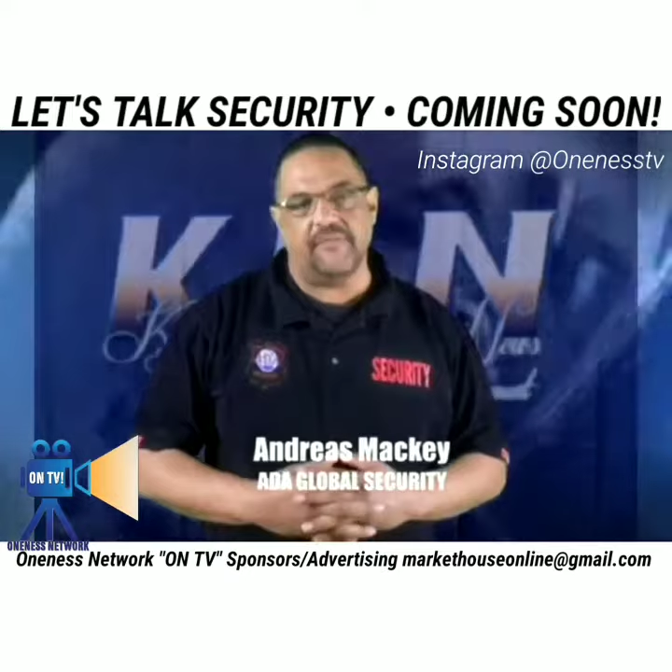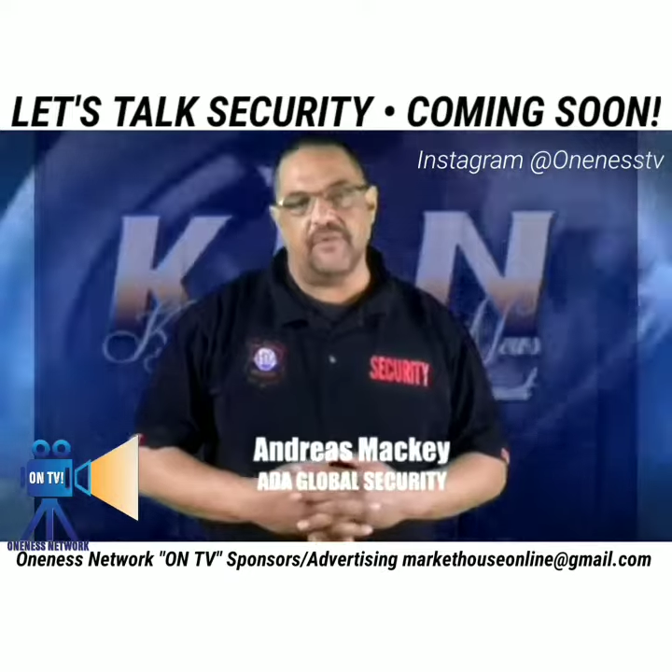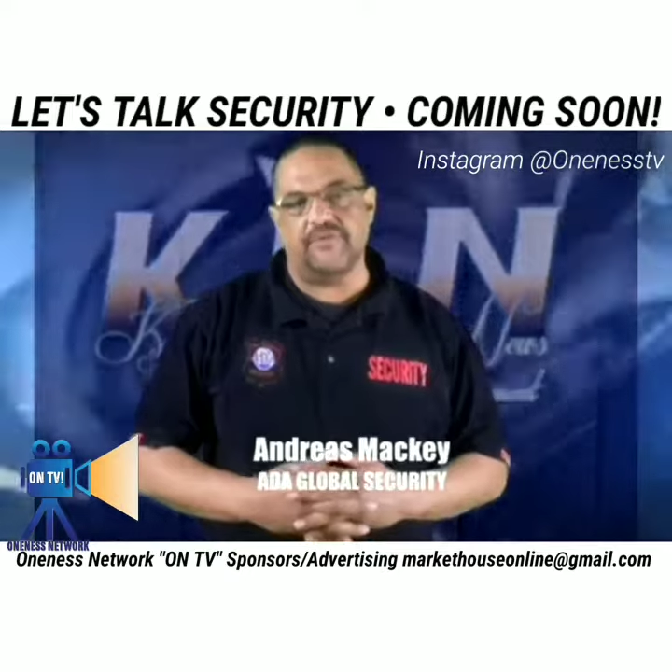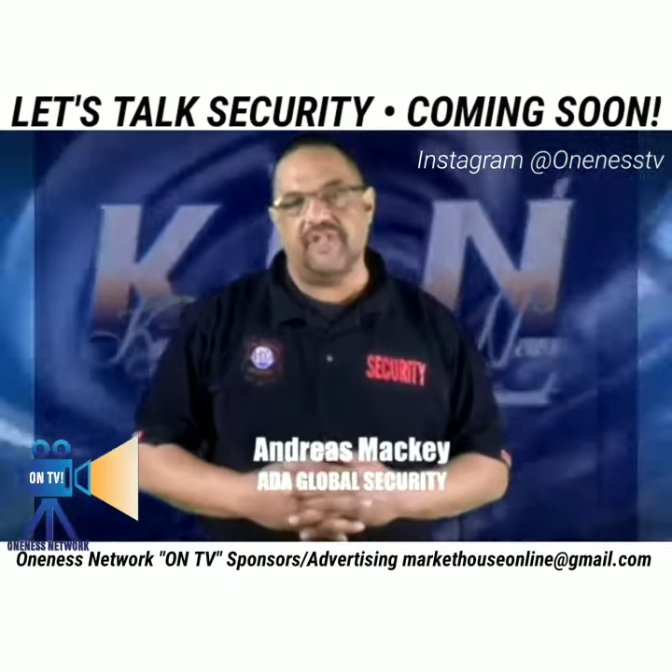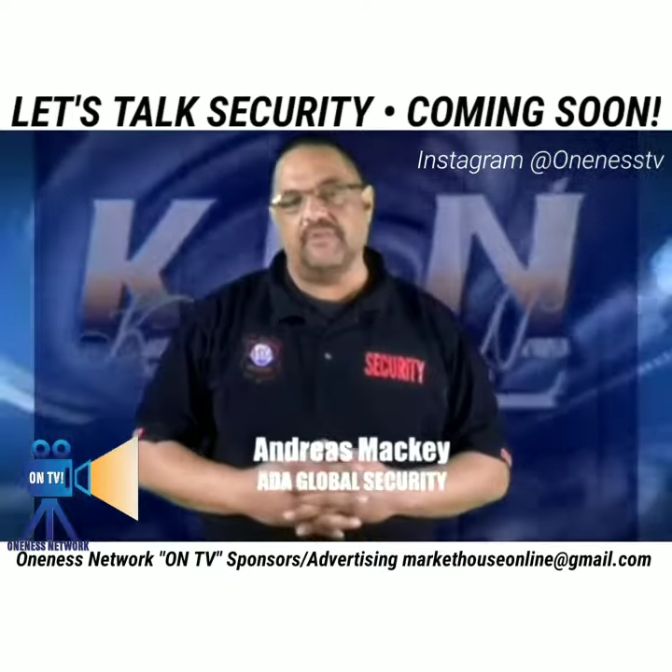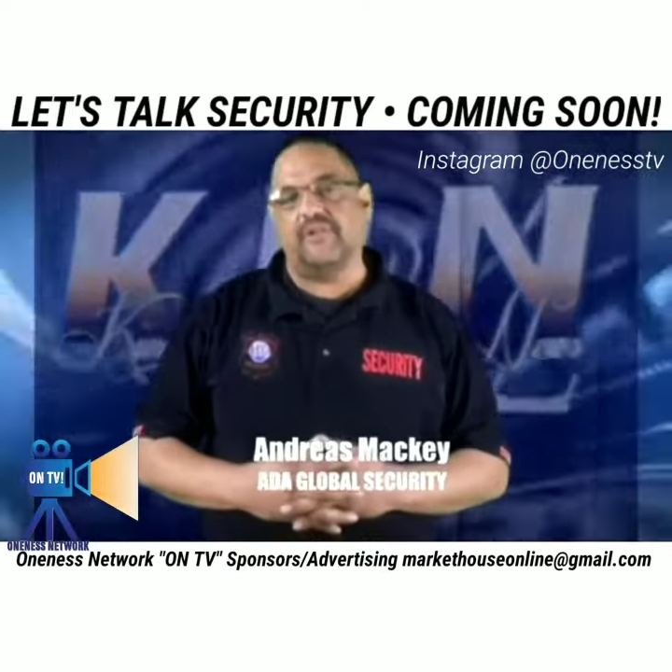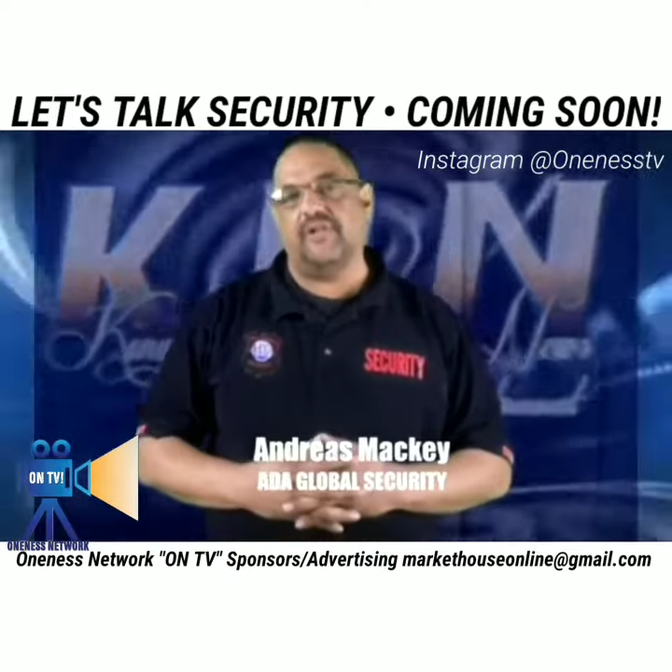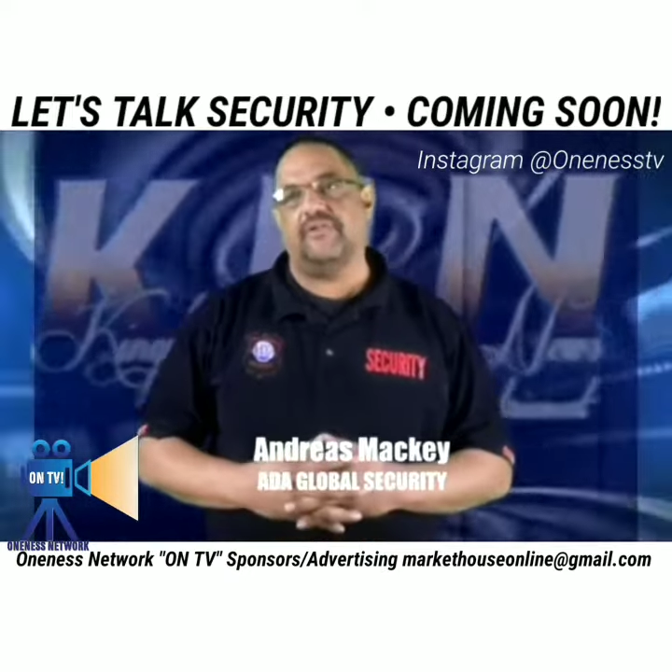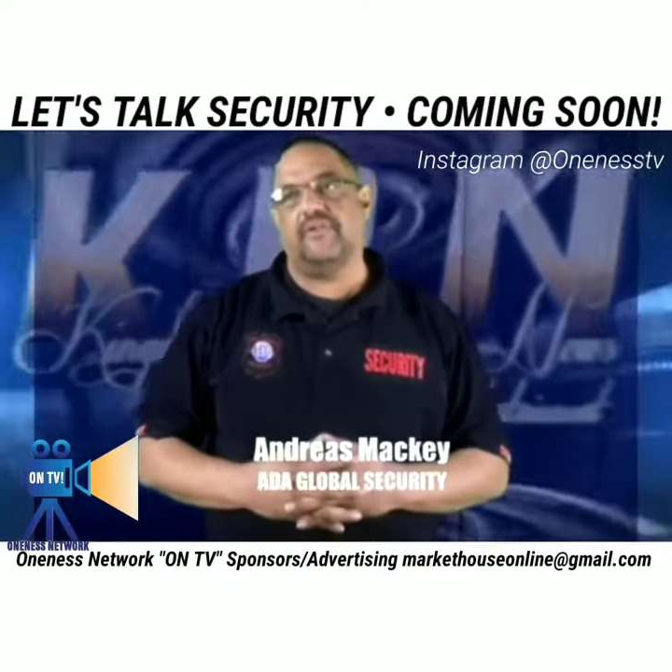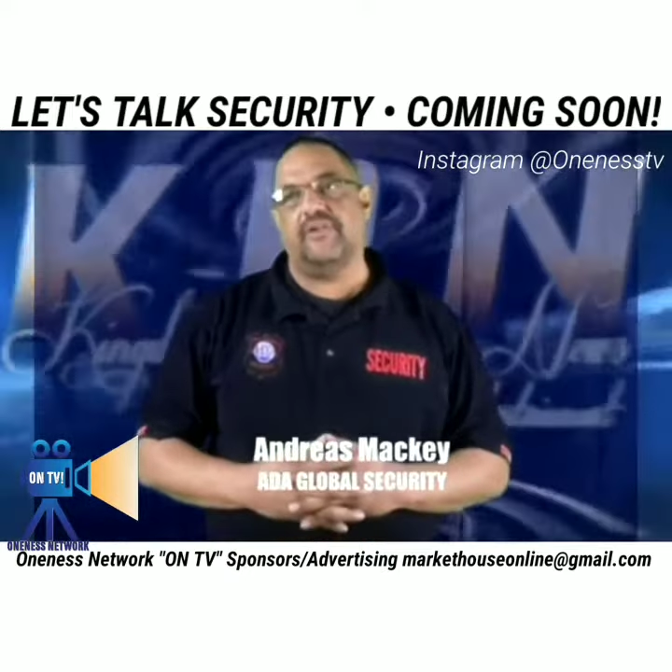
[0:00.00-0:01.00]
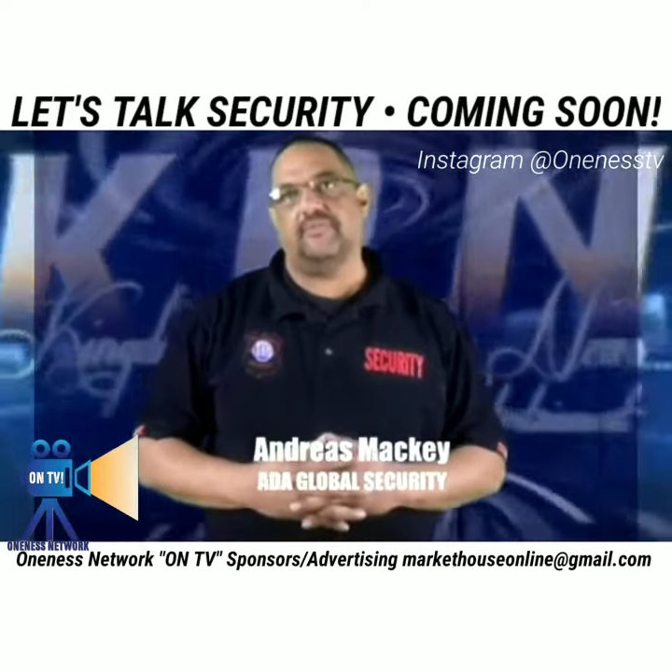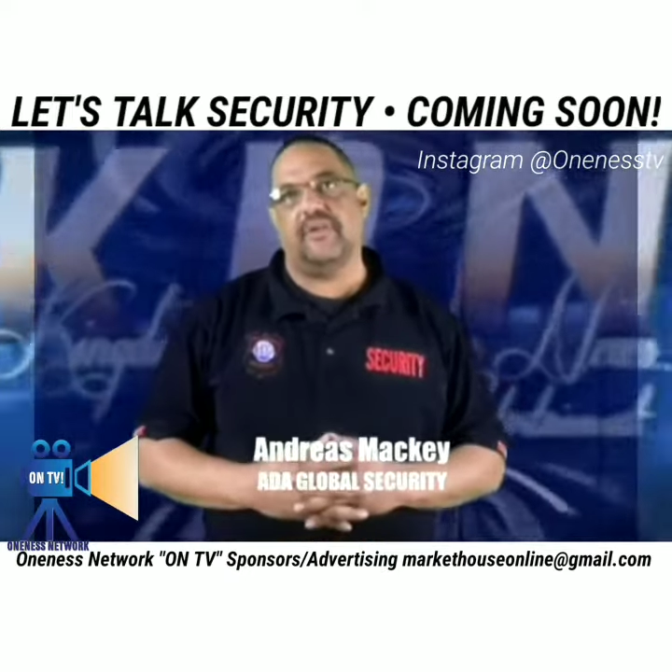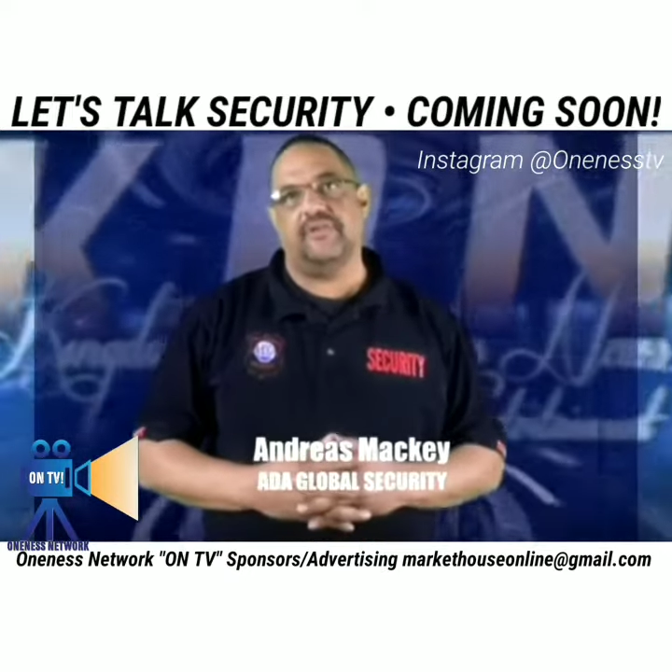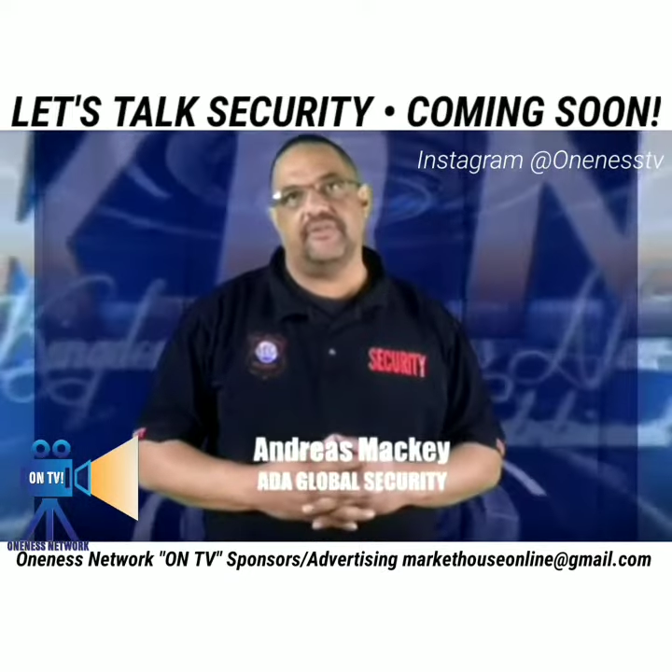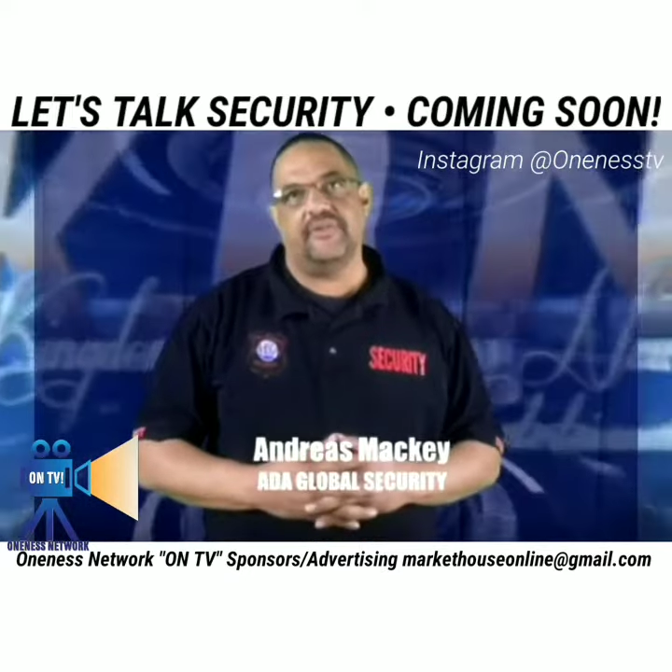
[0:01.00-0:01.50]
first name is Andres,
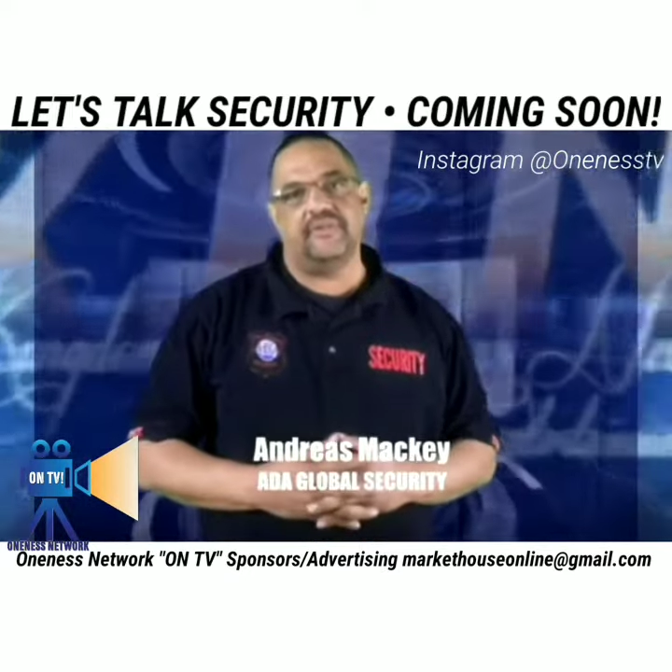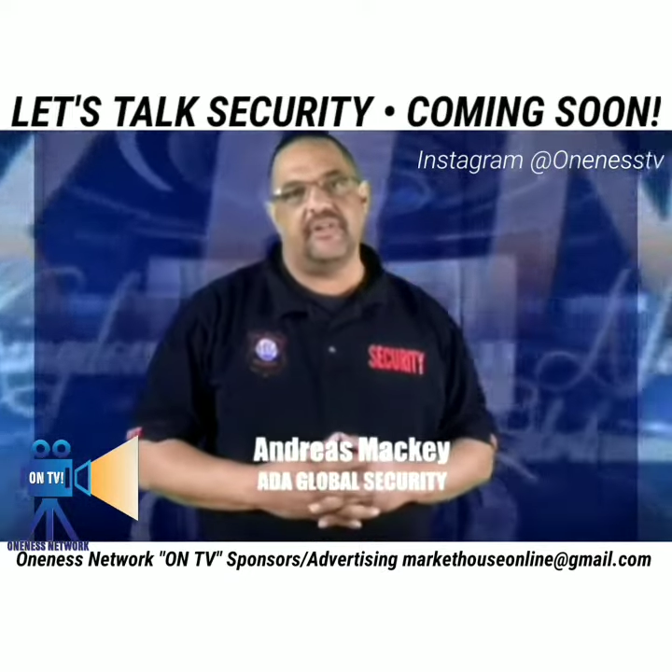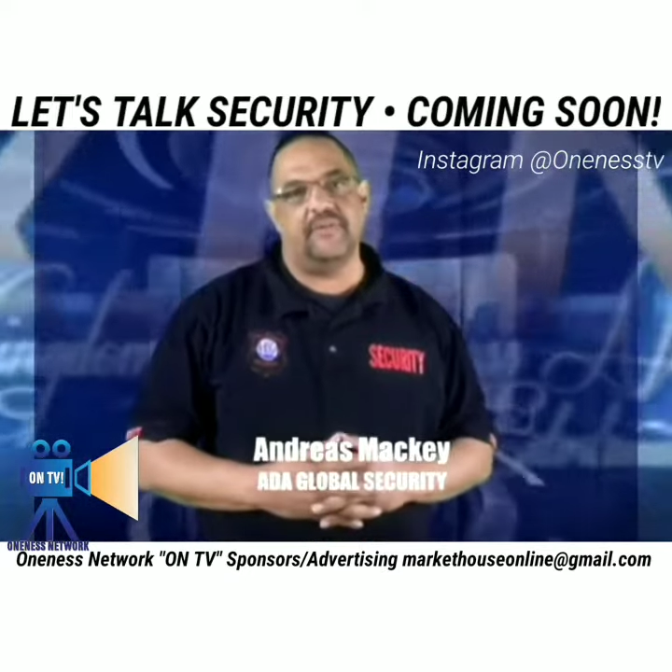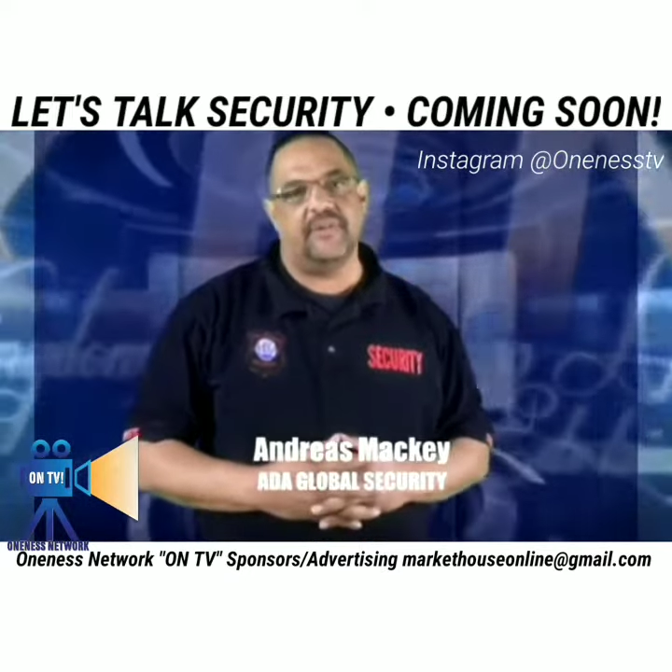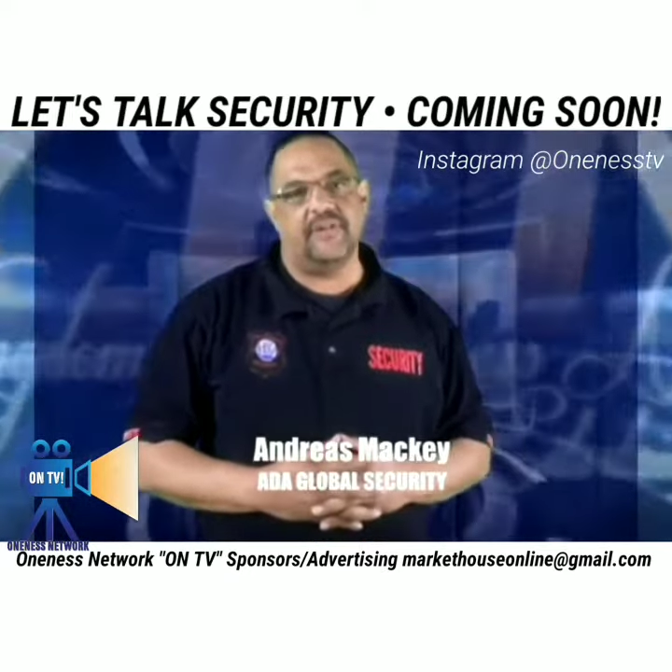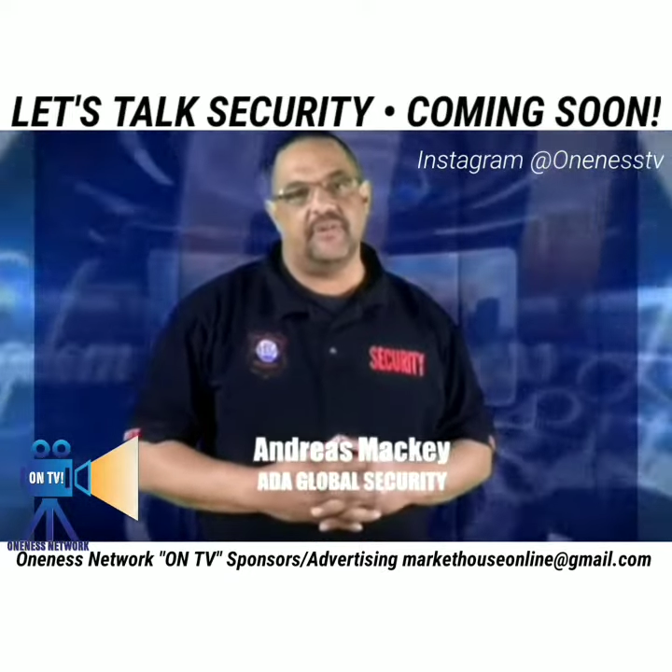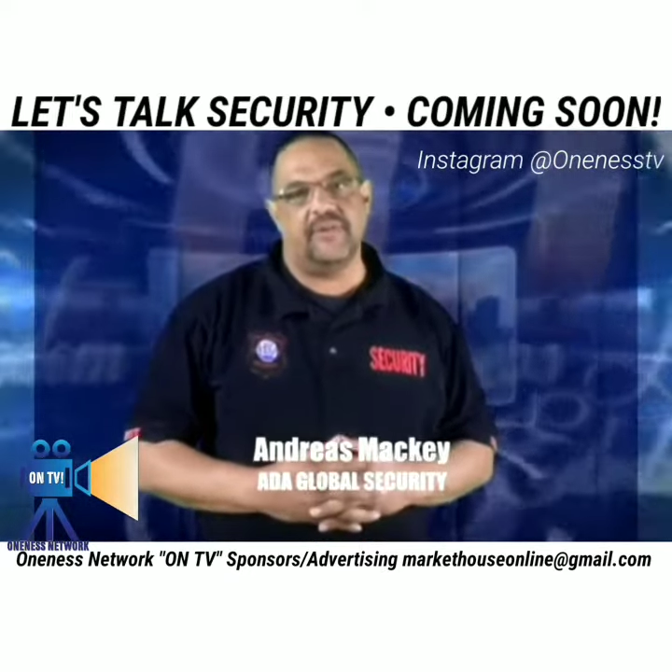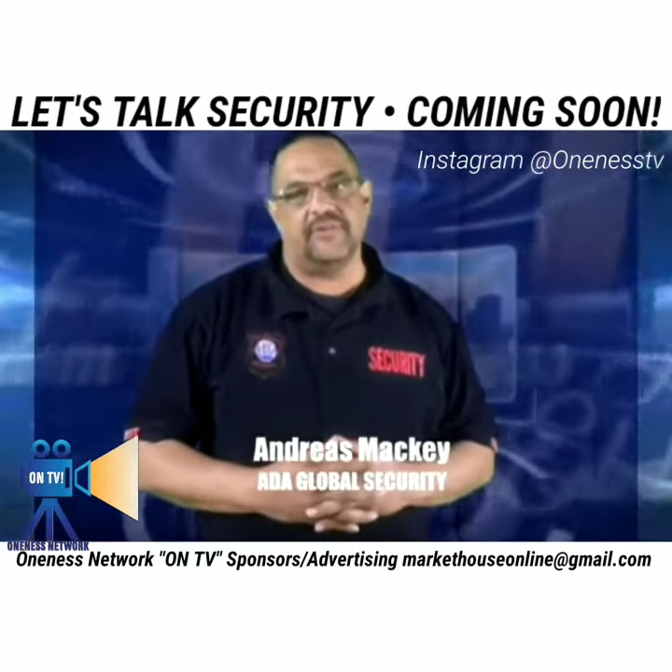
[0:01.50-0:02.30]
my son's name is Andres,